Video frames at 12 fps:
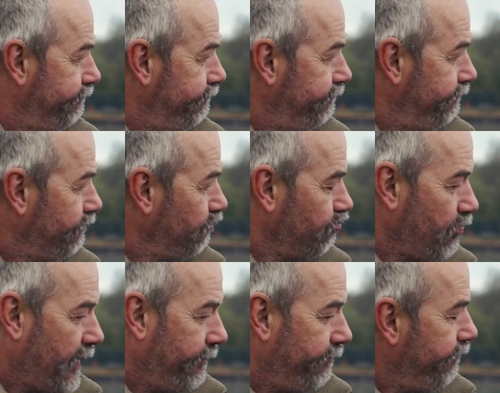
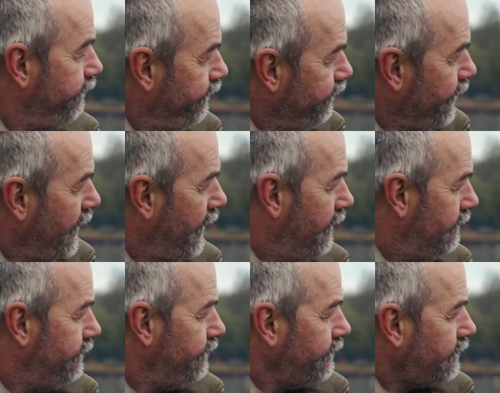
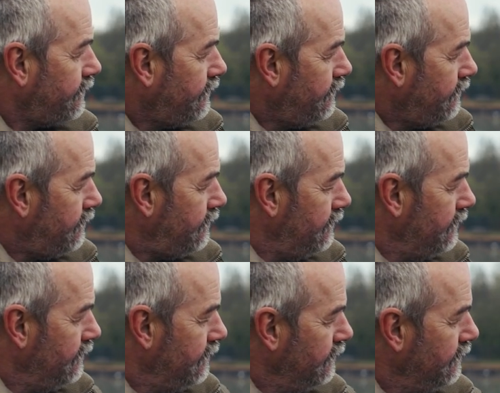
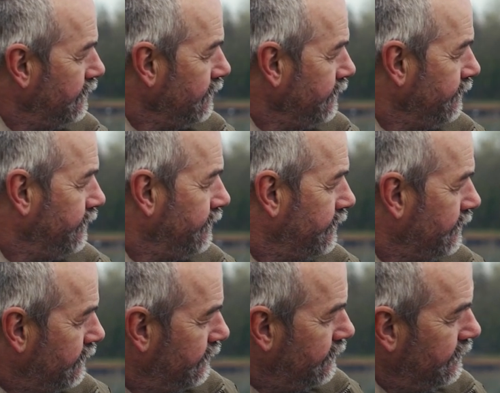
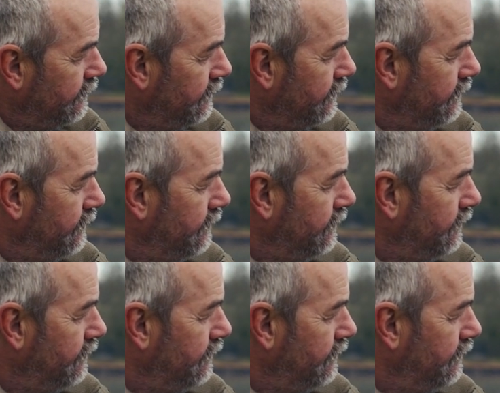
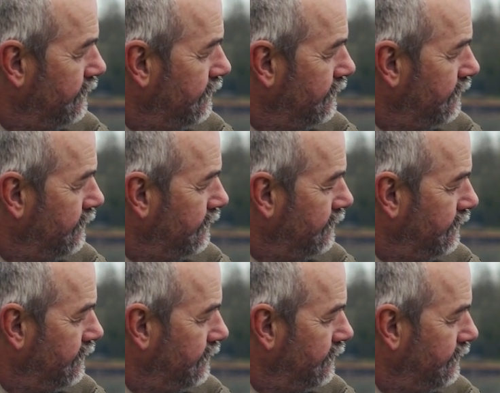
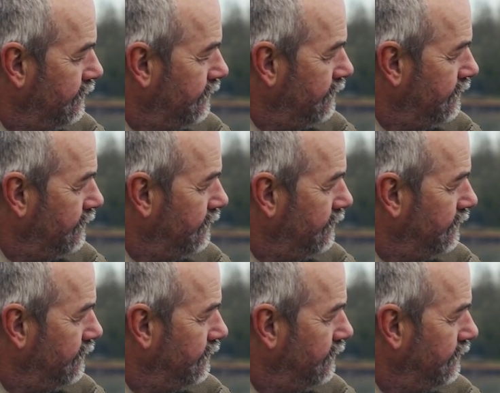
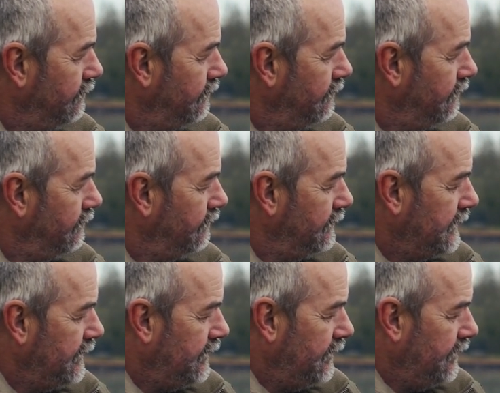The person shown says nothing.